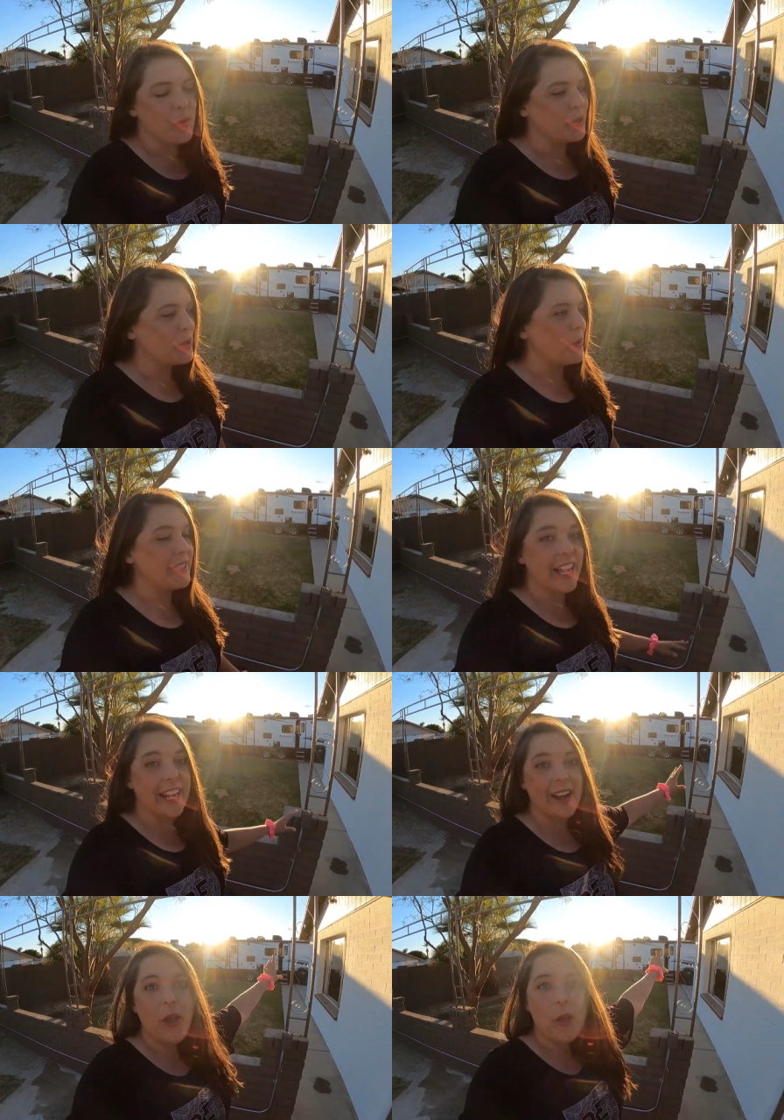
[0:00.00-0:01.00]
and we're so
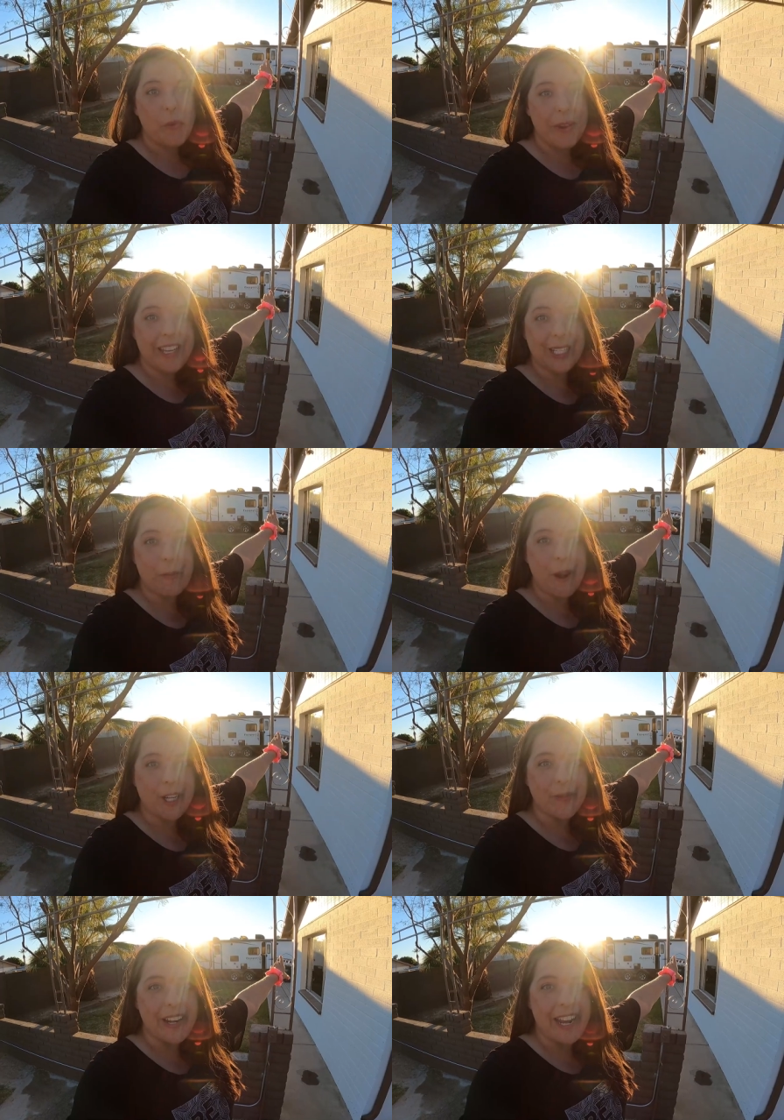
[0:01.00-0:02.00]
excited. Wendy is
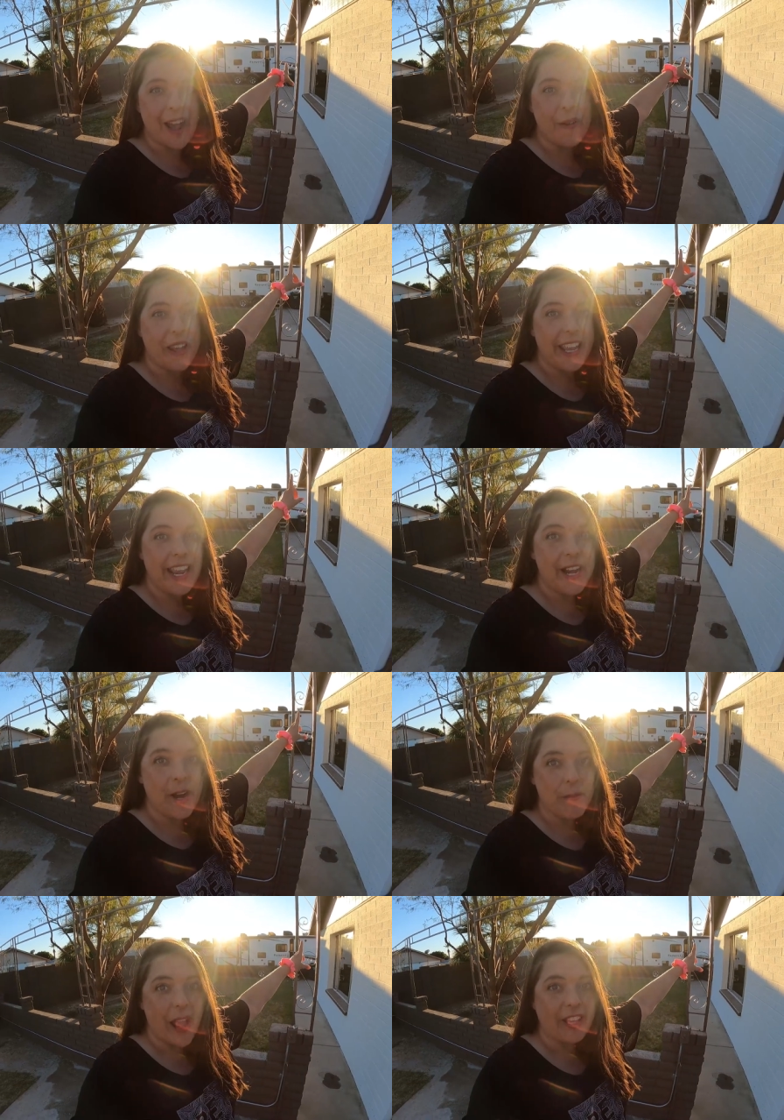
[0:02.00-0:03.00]
parked right now in
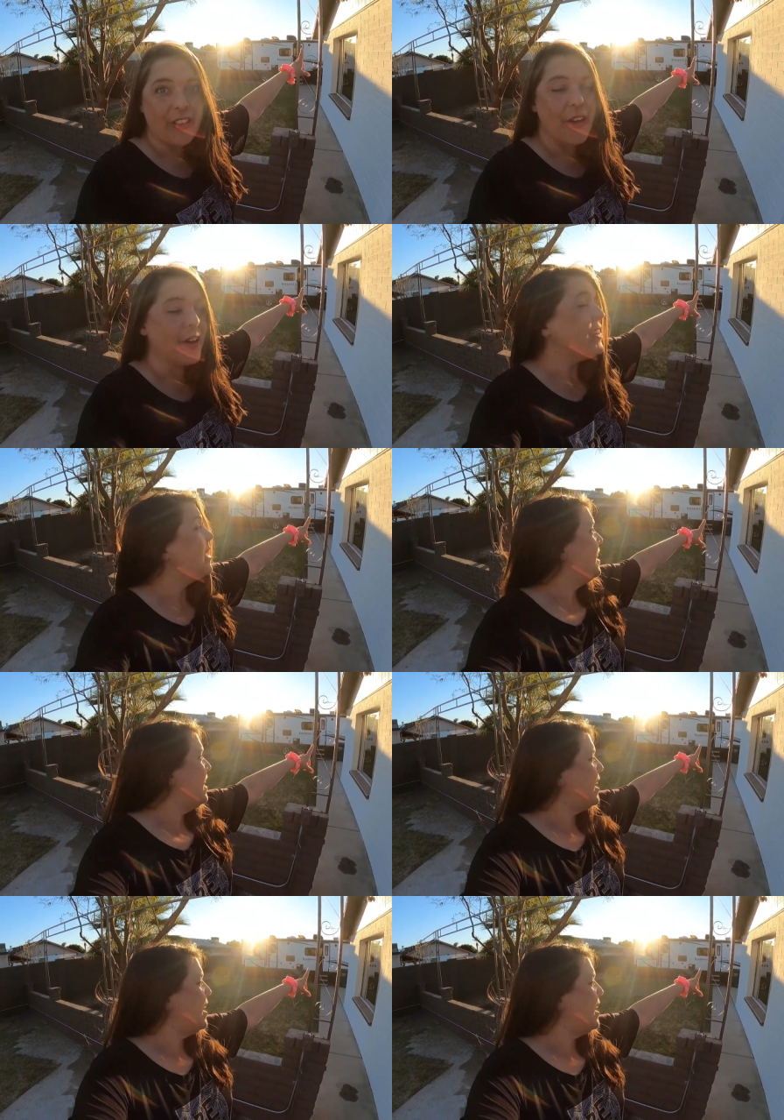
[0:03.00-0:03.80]
our backyard